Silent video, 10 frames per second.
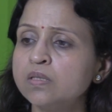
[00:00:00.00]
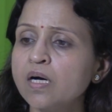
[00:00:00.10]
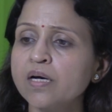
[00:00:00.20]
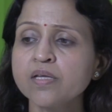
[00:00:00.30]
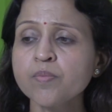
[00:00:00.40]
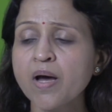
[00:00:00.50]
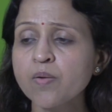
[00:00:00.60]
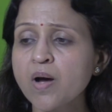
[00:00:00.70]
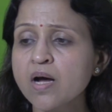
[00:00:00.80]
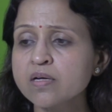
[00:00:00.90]
Other
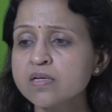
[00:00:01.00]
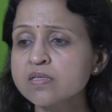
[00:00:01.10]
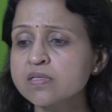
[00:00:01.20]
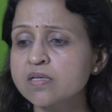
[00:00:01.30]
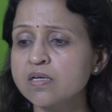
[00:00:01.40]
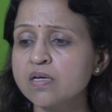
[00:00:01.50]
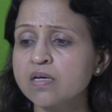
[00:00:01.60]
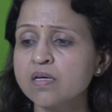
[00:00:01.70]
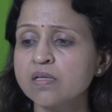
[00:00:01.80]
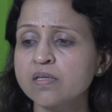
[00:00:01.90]
biomarkers,
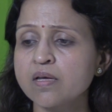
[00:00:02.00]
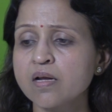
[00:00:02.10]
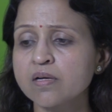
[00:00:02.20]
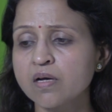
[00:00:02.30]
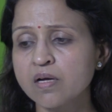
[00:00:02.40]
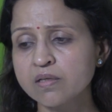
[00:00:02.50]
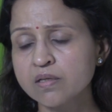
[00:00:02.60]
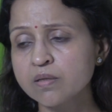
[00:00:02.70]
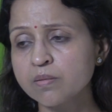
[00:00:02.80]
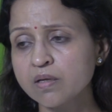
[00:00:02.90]
they are
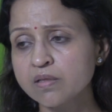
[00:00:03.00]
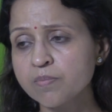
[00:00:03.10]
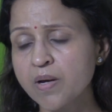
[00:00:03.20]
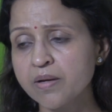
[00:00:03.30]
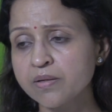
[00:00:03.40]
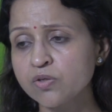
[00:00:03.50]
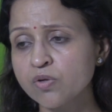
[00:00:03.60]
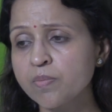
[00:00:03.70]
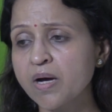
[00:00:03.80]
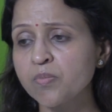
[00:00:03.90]
under other
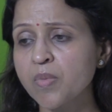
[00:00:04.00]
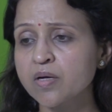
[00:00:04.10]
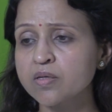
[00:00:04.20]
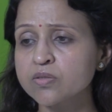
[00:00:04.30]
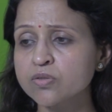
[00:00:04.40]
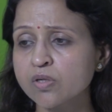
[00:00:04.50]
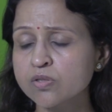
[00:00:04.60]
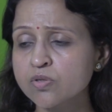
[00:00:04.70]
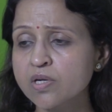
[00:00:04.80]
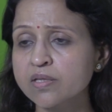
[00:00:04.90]
newer biomarkers
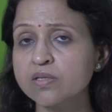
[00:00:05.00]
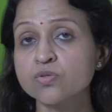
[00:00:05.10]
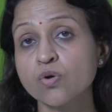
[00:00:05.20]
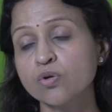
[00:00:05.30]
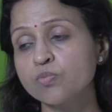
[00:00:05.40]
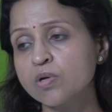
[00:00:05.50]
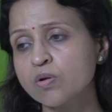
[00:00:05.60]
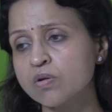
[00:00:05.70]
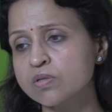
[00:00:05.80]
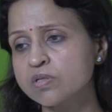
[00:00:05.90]
also like the soluble
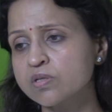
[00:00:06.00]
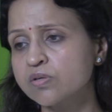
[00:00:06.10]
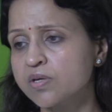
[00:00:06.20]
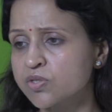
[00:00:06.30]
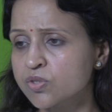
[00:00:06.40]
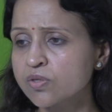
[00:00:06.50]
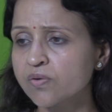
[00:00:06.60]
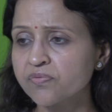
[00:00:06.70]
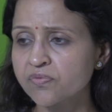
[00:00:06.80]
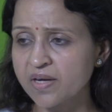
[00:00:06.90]
concentration
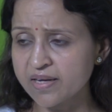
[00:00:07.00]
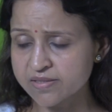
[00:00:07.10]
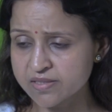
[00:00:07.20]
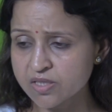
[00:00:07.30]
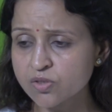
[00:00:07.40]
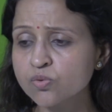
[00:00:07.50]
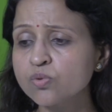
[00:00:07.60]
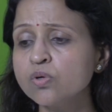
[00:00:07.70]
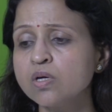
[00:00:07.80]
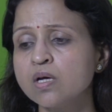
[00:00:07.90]
of
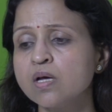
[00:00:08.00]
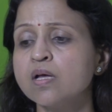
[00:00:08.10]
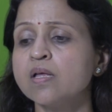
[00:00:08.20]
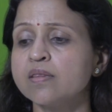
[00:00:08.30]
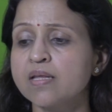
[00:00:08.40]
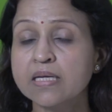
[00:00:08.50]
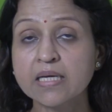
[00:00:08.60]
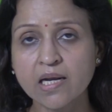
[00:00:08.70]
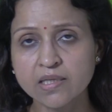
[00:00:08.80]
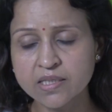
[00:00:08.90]
ST2, then
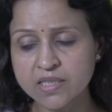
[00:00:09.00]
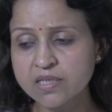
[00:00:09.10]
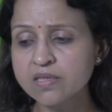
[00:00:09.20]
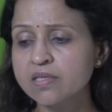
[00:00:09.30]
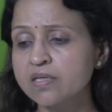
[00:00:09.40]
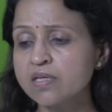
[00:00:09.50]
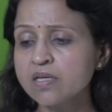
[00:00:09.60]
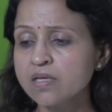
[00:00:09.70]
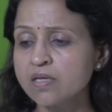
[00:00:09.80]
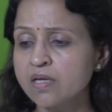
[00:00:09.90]
galactine
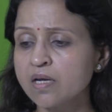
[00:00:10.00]
3,